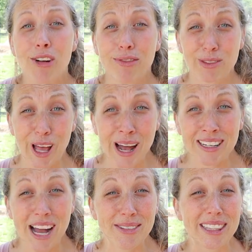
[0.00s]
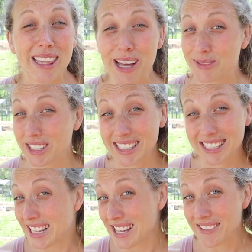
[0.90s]
flock, I would love to
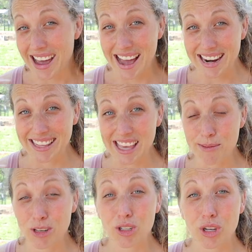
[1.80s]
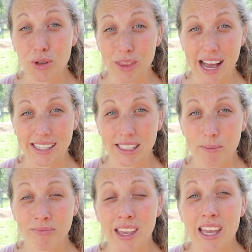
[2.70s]
continue adding them to that.
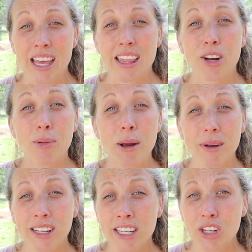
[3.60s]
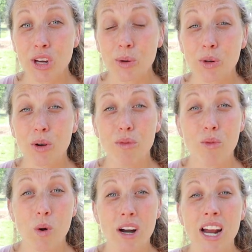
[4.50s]
They're primarily known
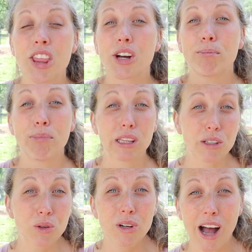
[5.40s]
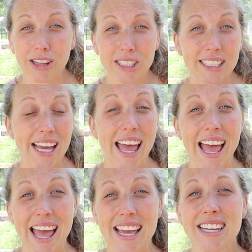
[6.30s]
for their blue colored
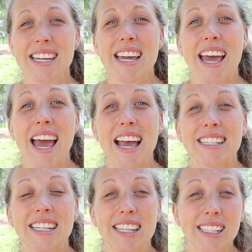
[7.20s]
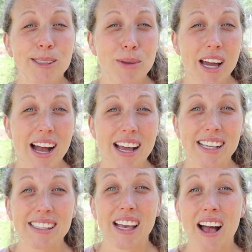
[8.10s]
egg, and this is
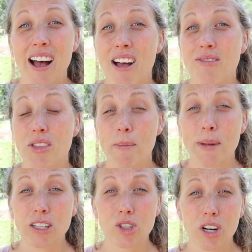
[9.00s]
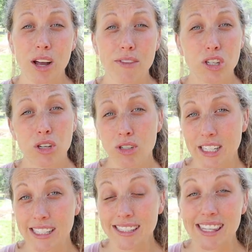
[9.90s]
because of the mixture of the two
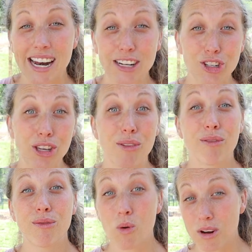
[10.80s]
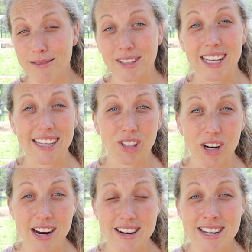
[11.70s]
chickens that actually formed the
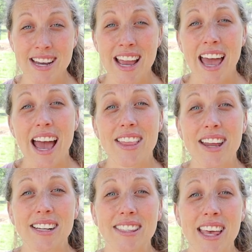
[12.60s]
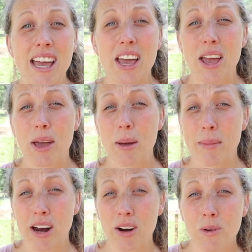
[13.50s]
Easter egg, and that is the
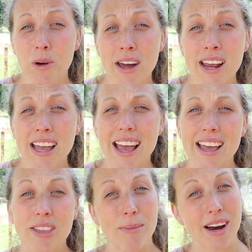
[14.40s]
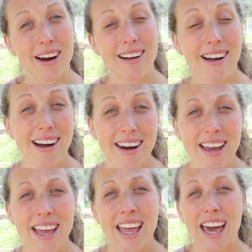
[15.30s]
Americana and the
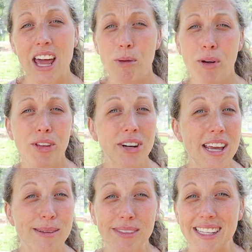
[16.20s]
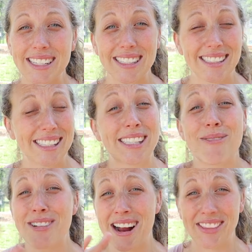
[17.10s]
Ameraucana, and I'll put their names
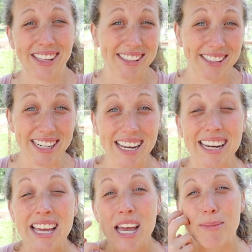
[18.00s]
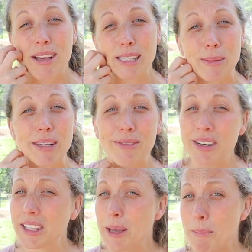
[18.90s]
somewhere on the screen because I'm
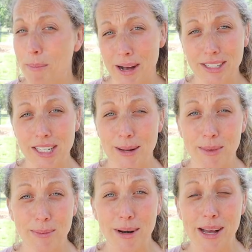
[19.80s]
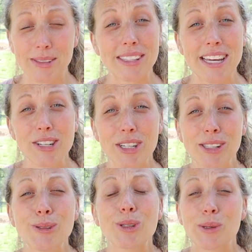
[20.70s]
definitely botching up the
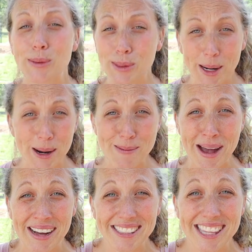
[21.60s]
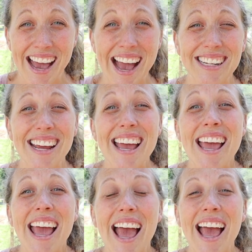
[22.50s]
pronunciation, so sorry about that.
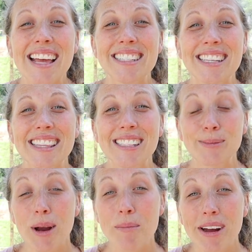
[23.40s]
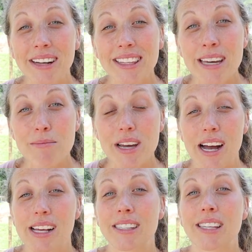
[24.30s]
And this is primarily
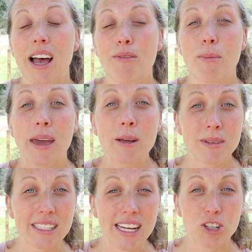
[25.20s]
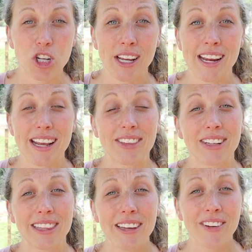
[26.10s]
because of a pigmentation in
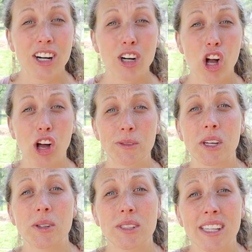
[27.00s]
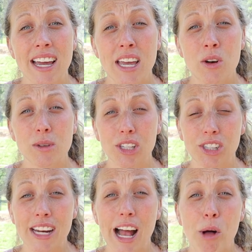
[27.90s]
their liver called cyan, which is
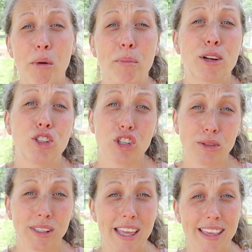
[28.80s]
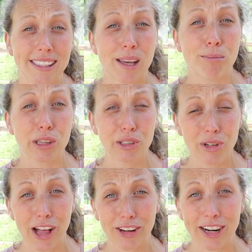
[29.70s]
going to help produce this blue
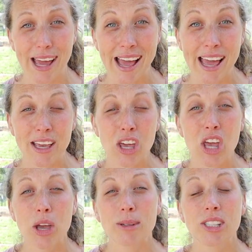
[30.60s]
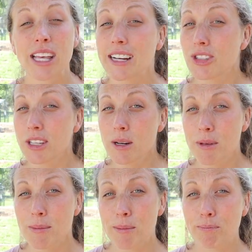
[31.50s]
colored egg, which is actually going
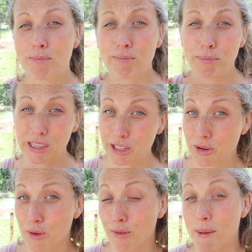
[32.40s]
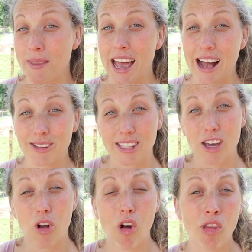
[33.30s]
to be blue from the
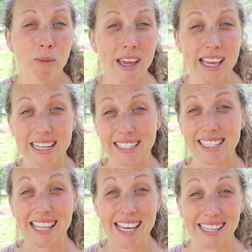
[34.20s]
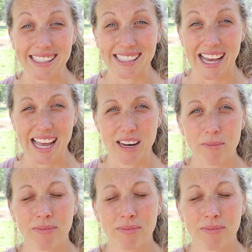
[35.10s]
outside all the way into the inside.